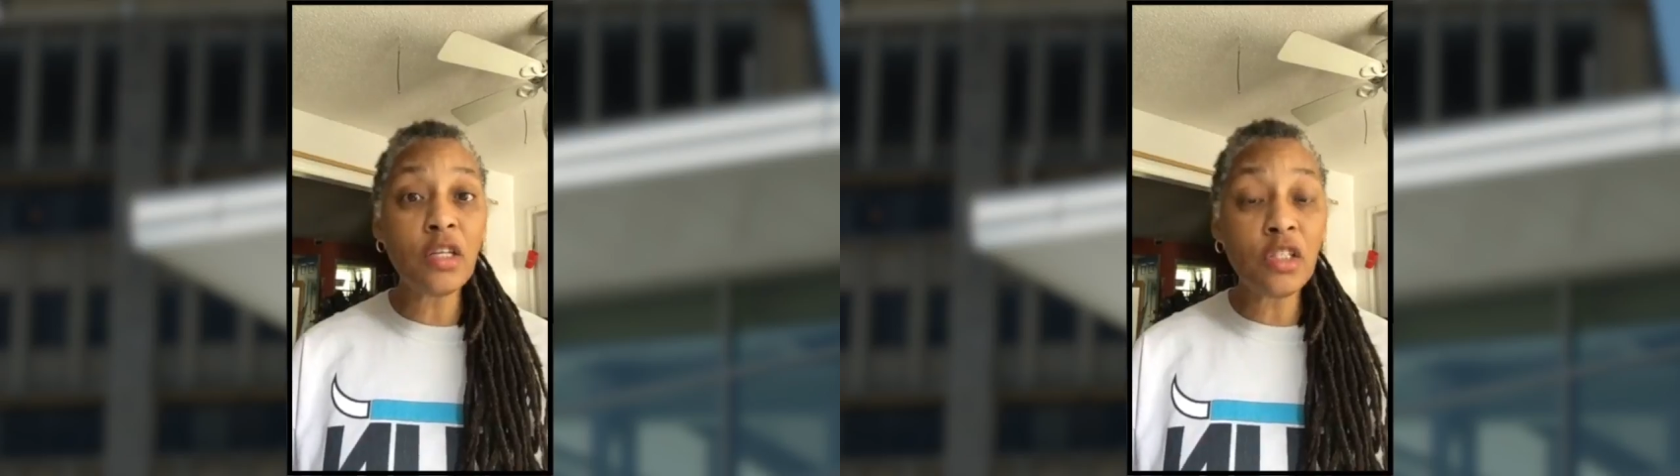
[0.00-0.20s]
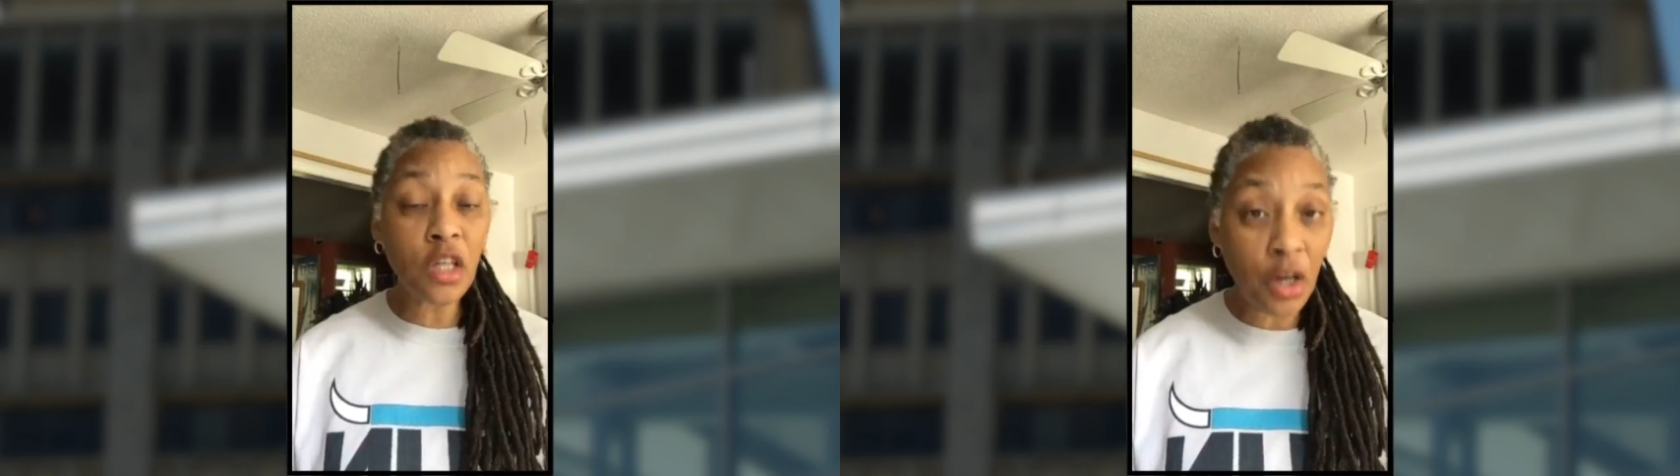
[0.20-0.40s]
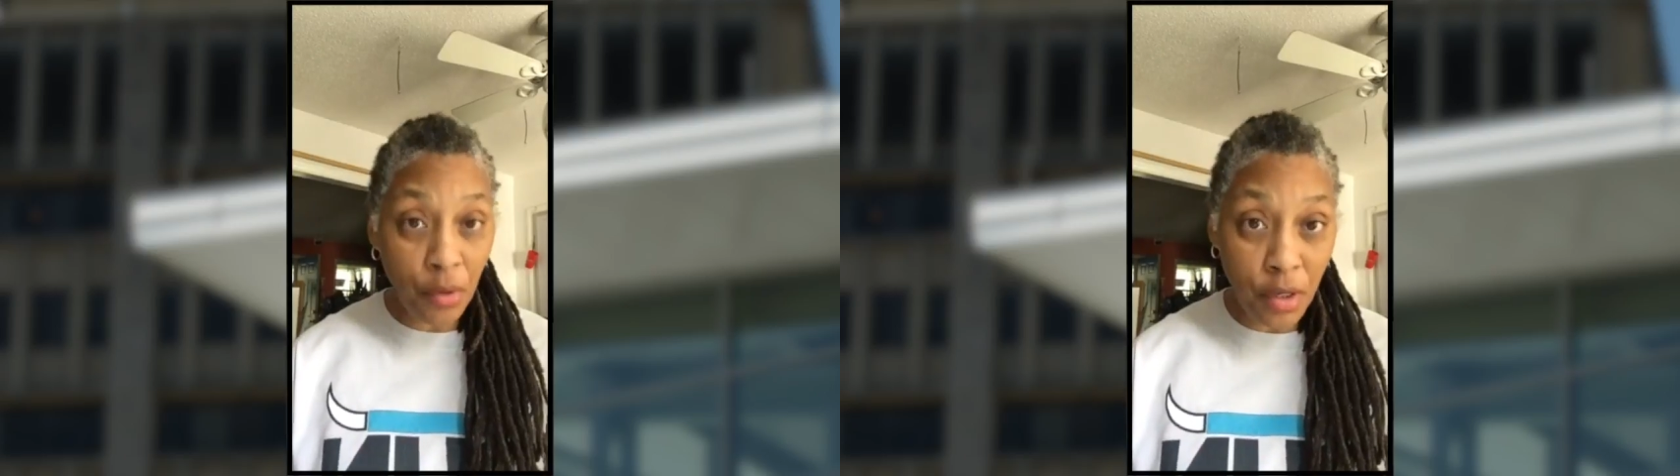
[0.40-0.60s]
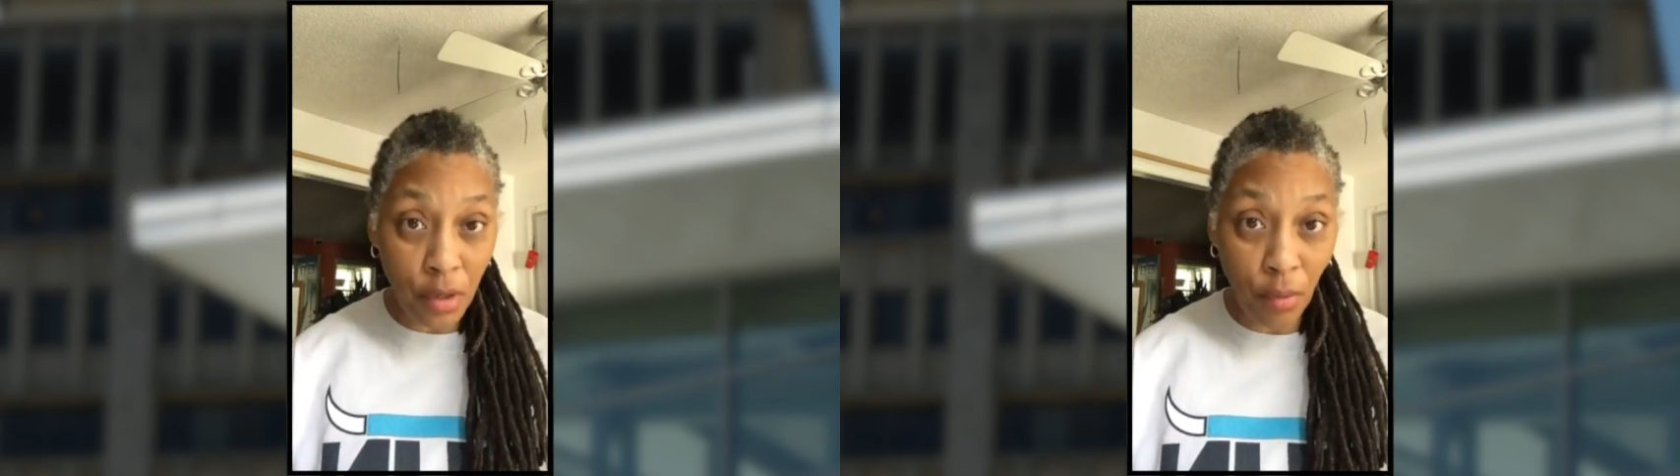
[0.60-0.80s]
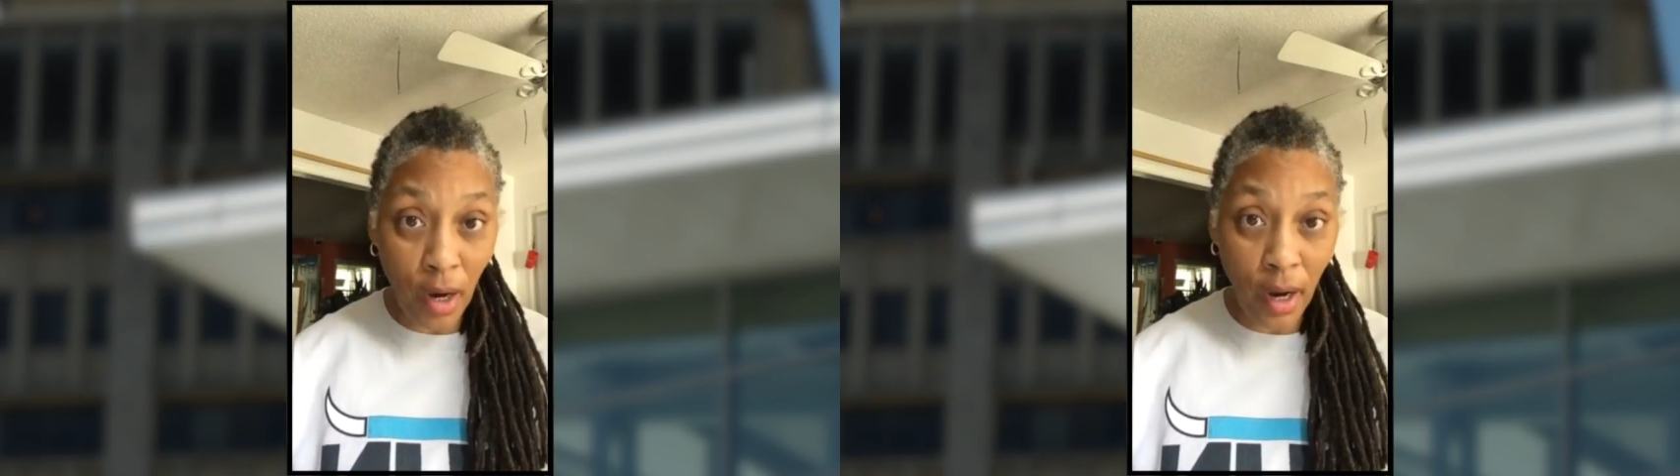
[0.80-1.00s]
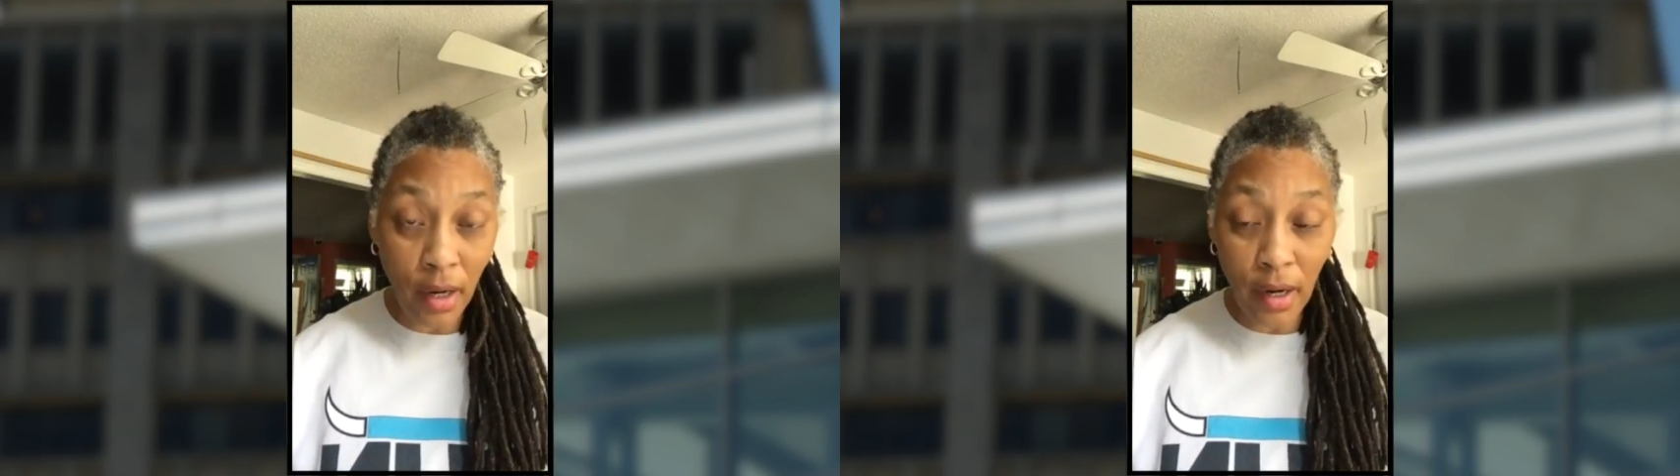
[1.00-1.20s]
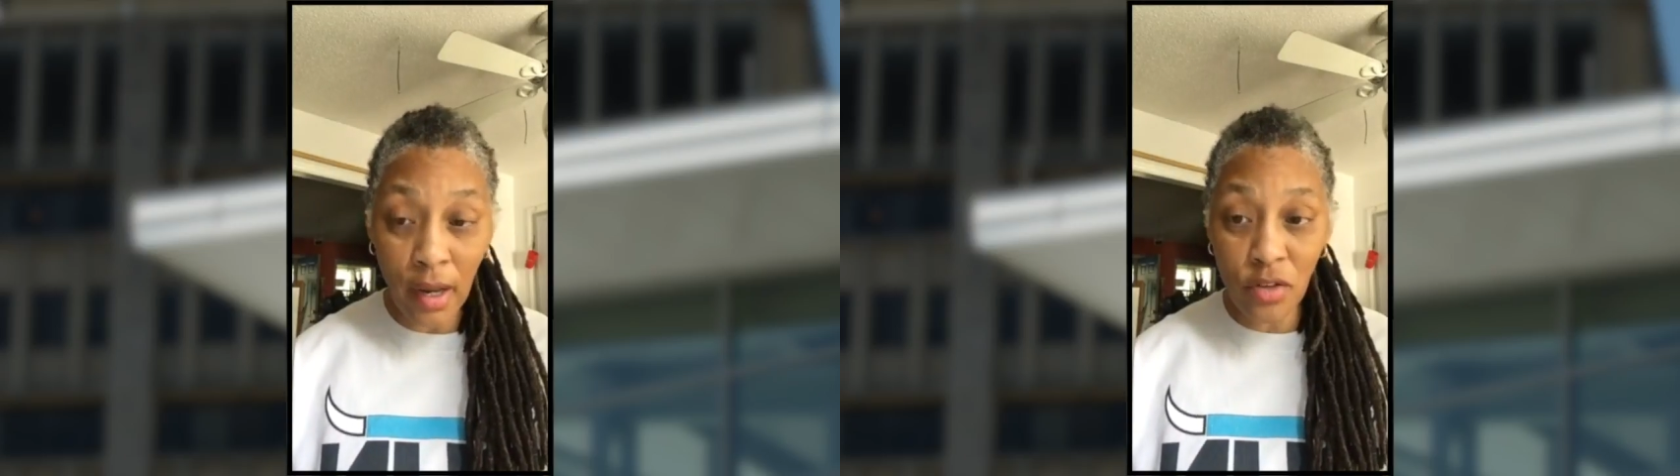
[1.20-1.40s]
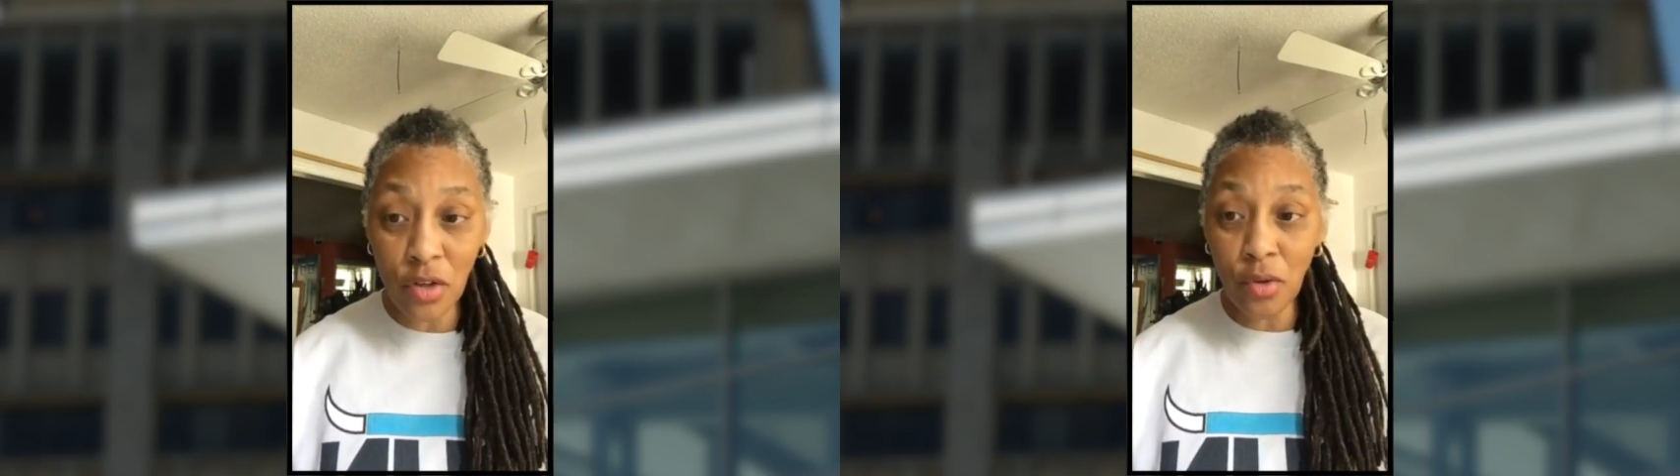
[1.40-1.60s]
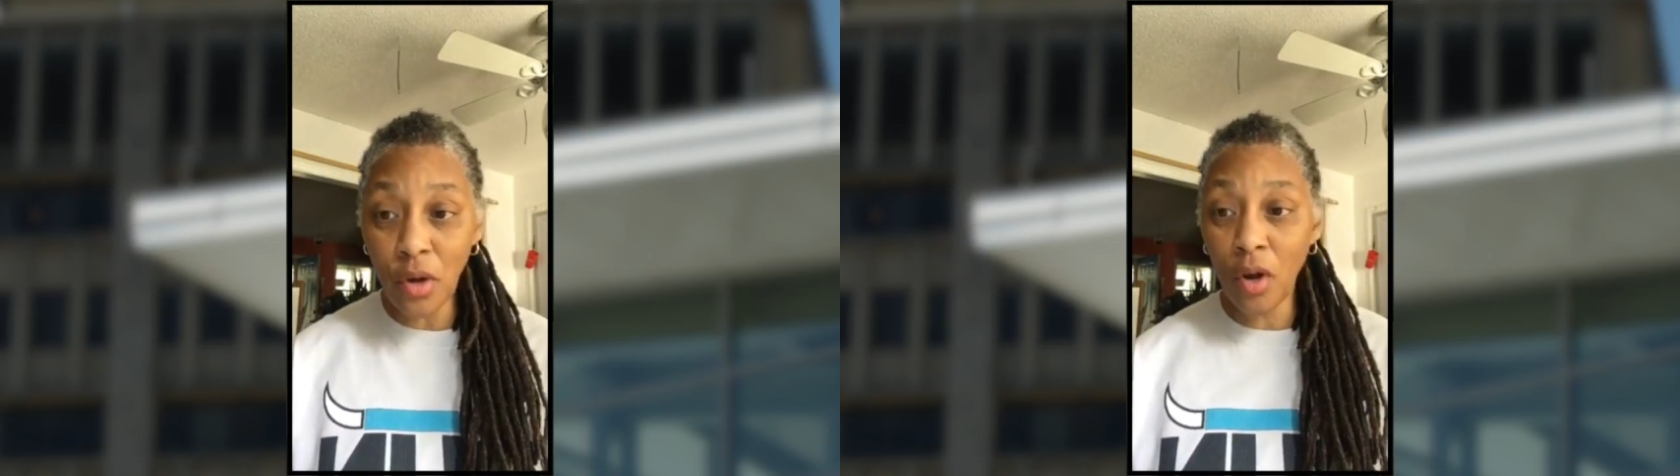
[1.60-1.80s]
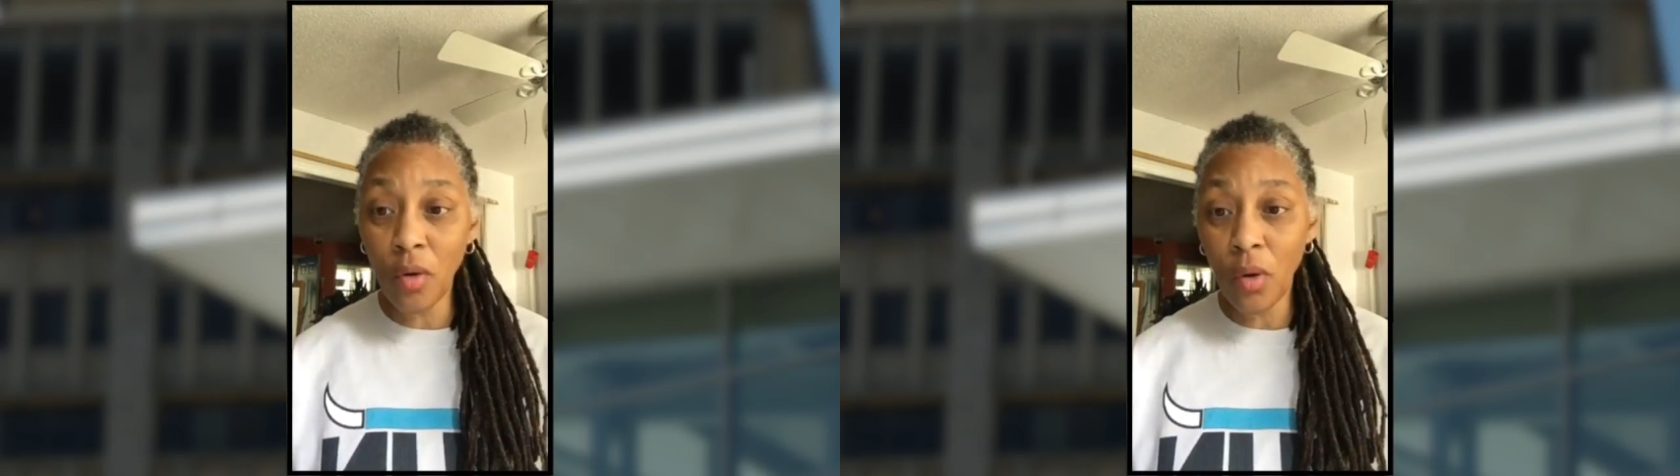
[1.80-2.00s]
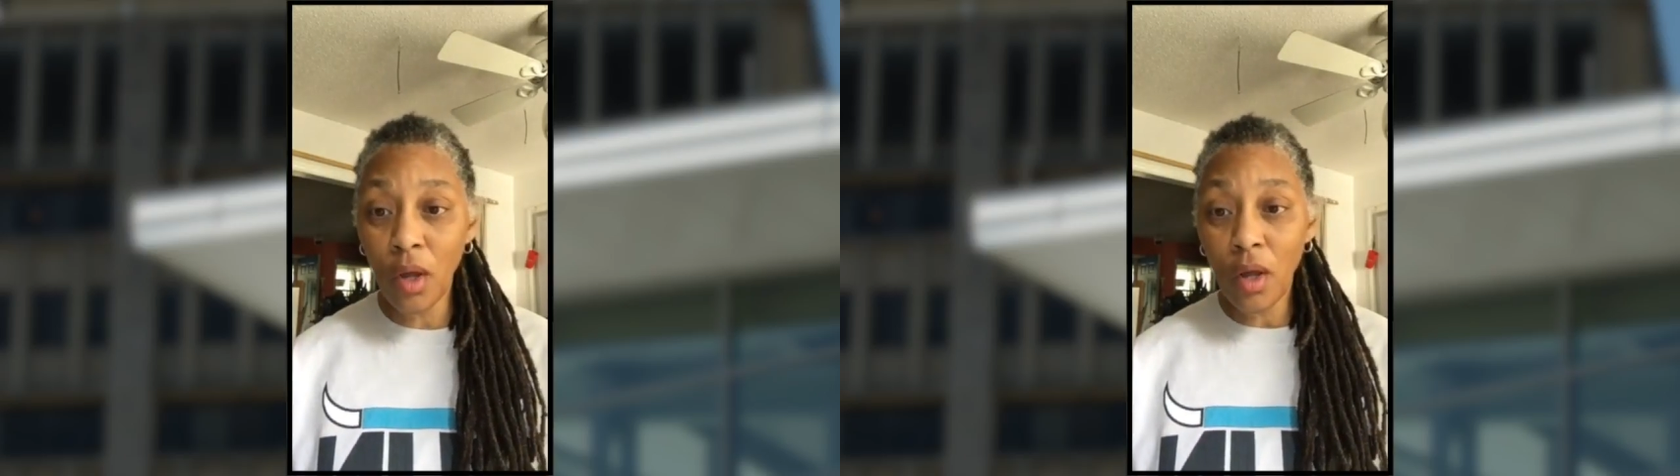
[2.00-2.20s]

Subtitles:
charity ride. As you know,